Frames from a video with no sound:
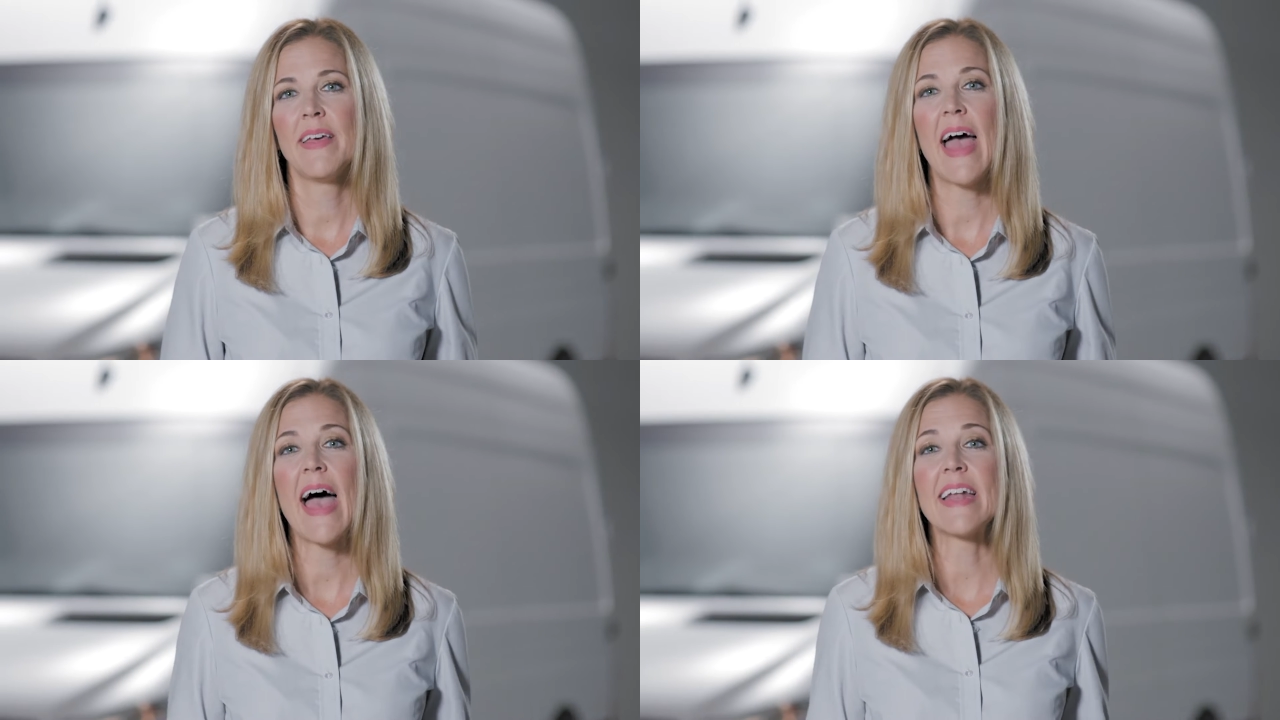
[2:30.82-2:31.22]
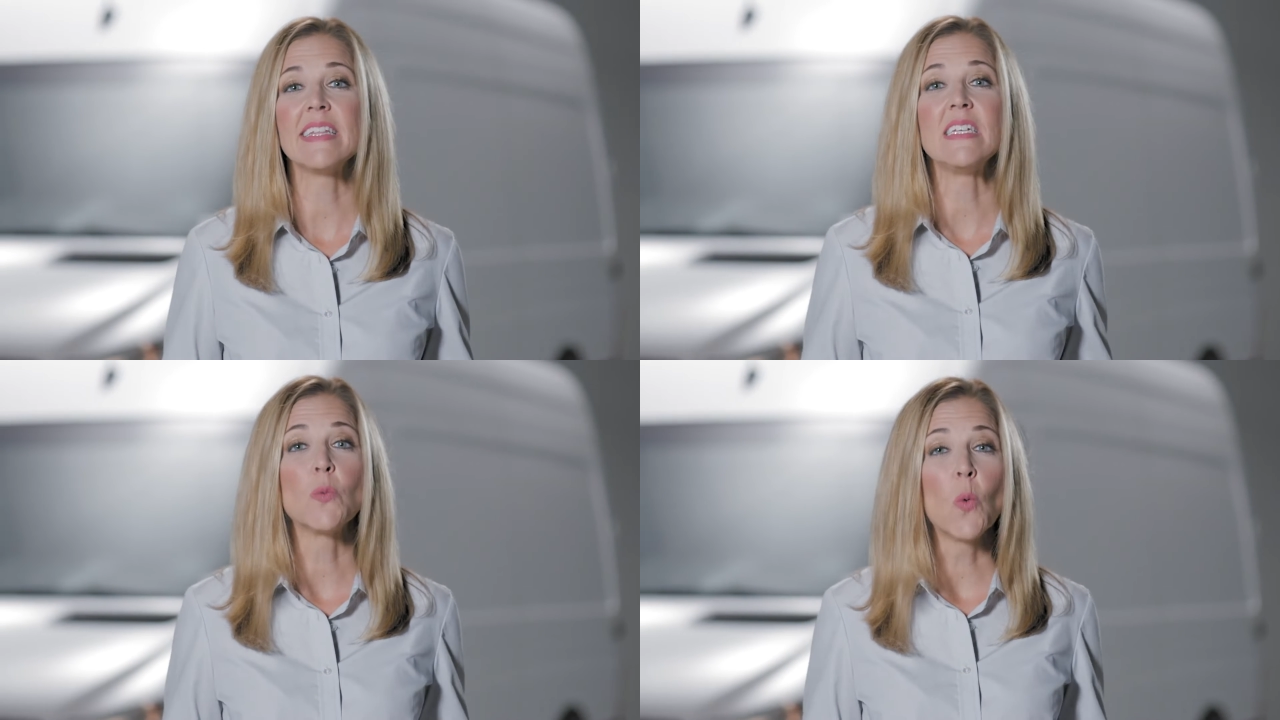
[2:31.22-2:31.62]
add at
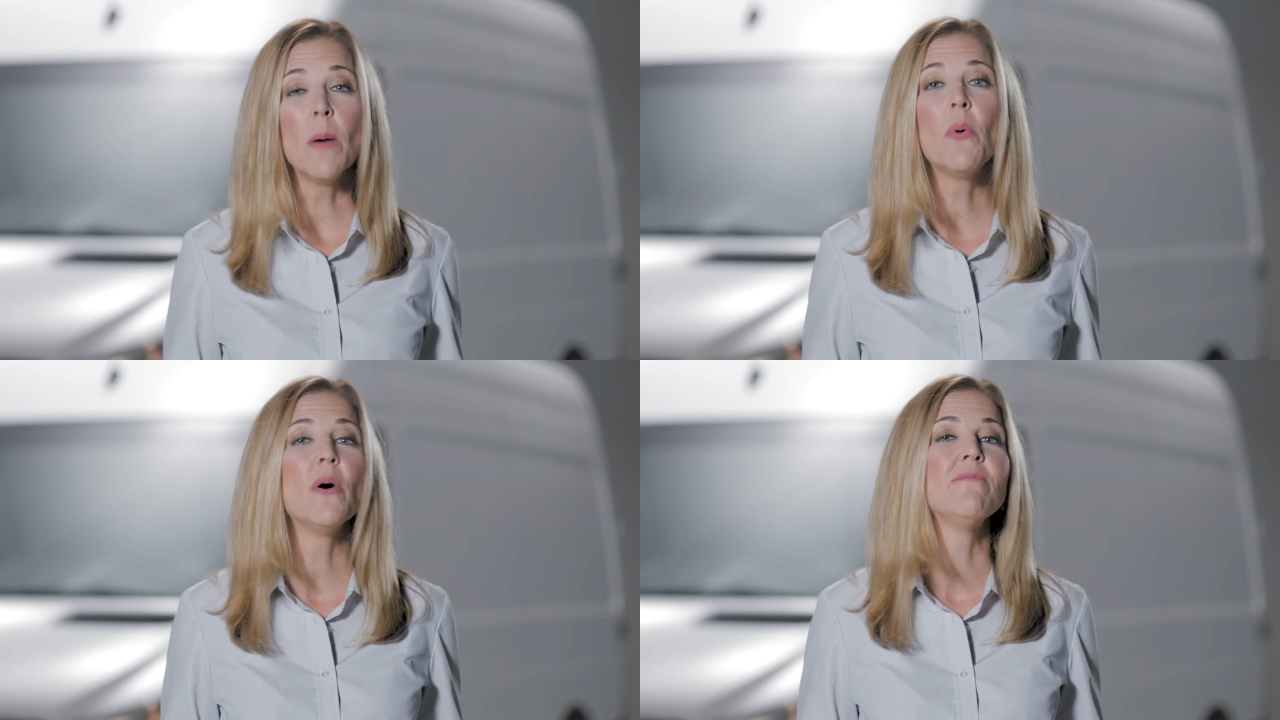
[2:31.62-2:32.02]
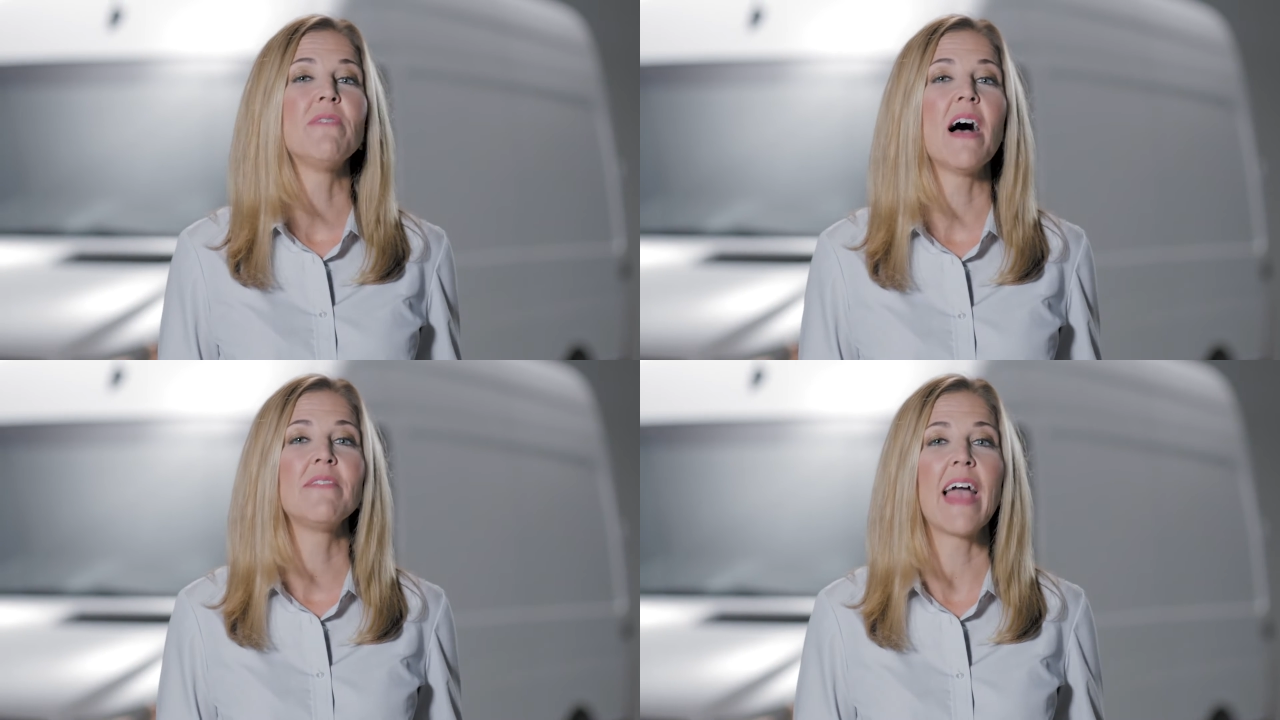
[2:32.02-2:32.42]
least
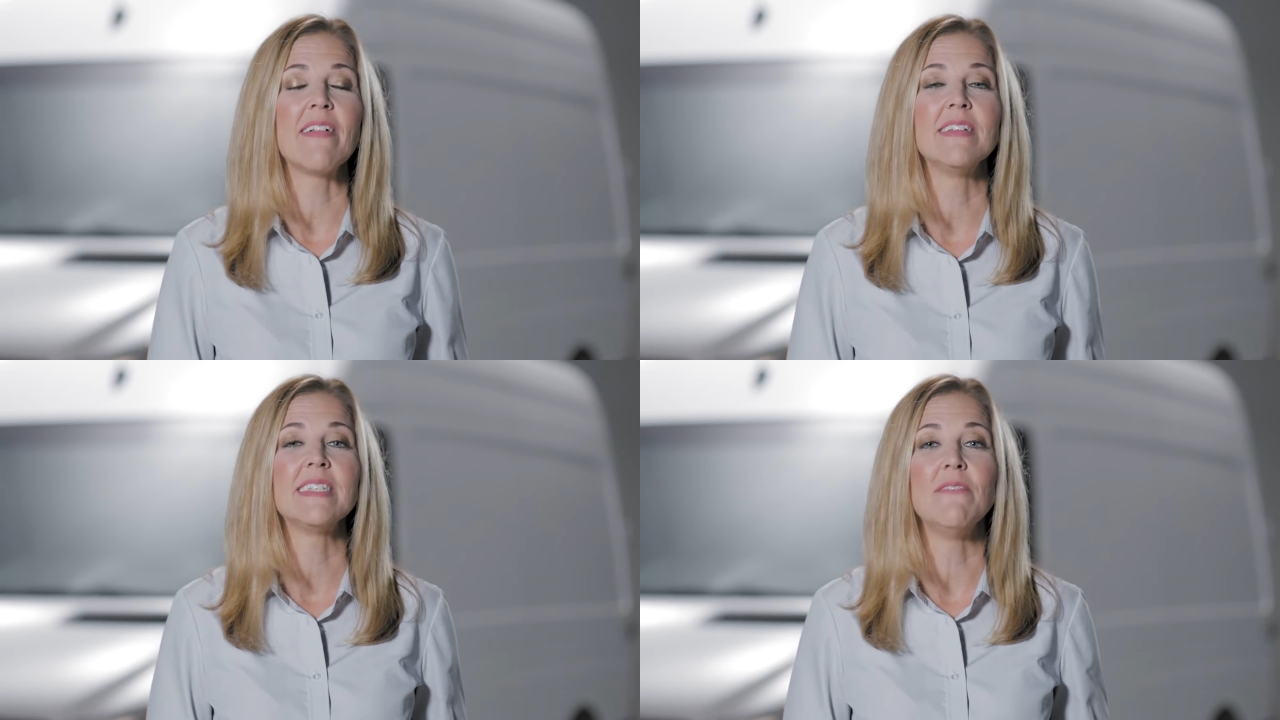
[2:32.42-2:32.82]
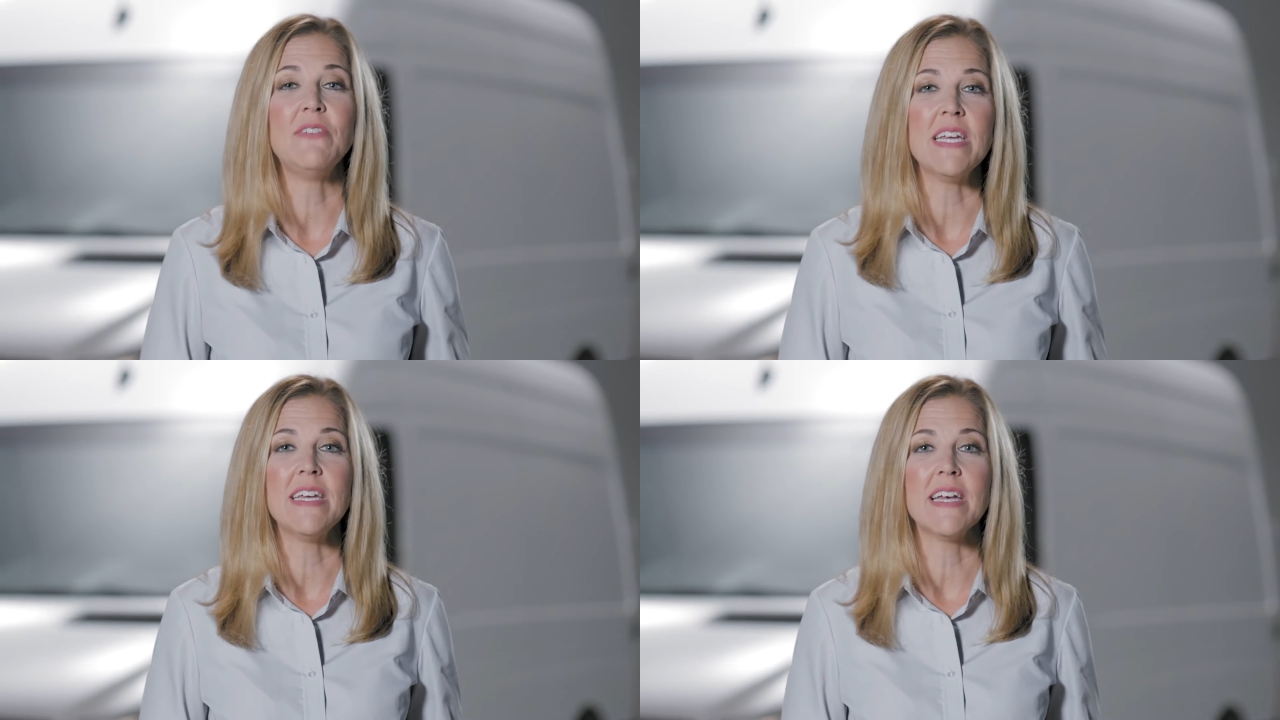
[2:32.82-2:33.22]
1.5 gallons of
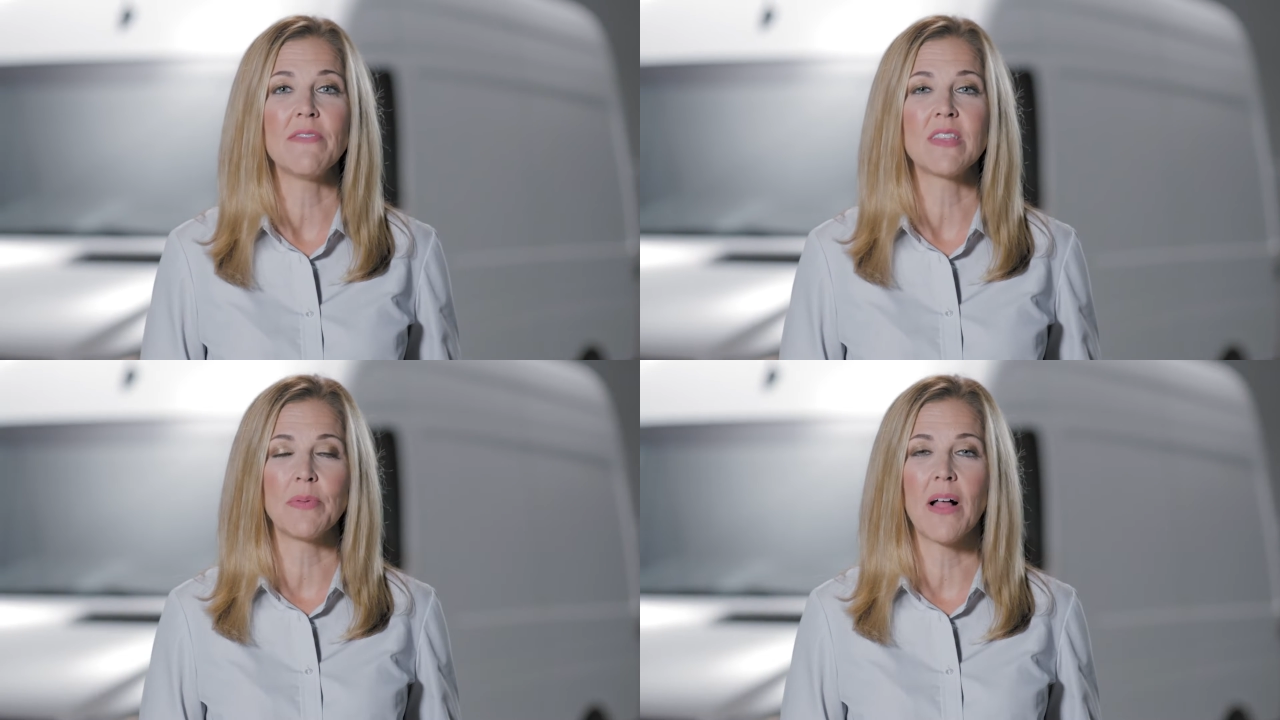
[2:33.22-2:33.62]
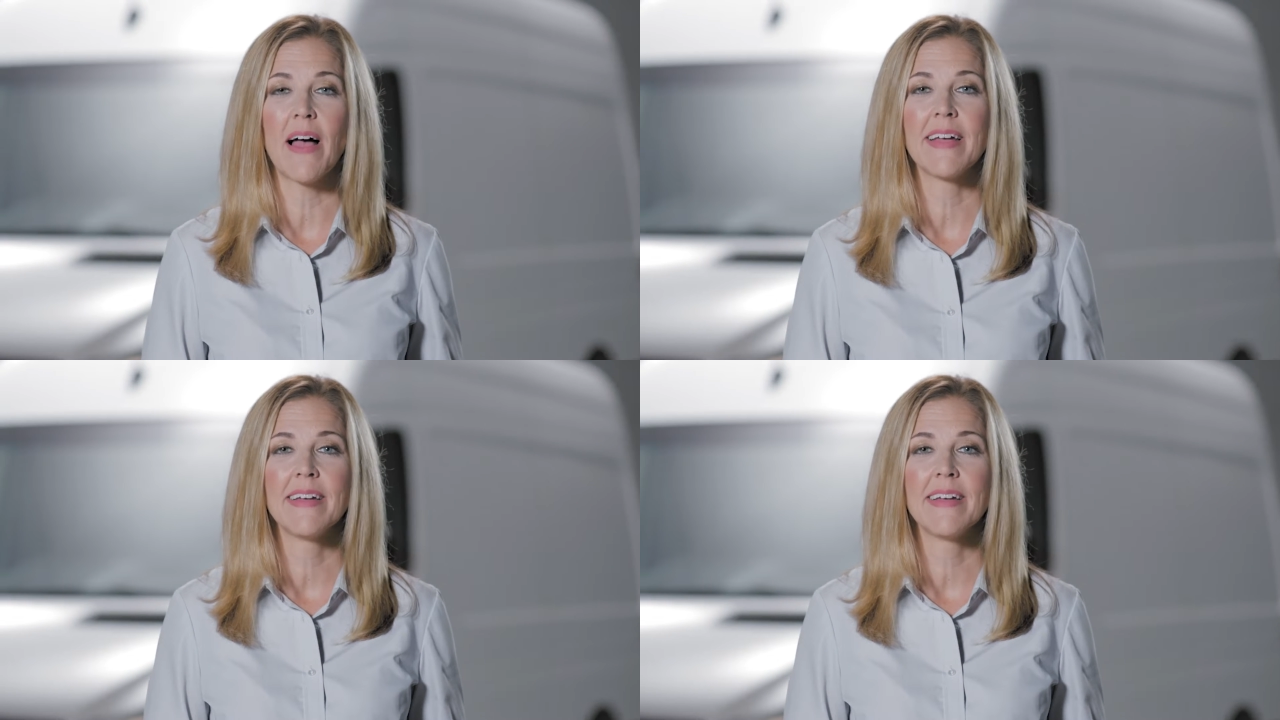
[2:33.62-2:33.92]
DEF supply.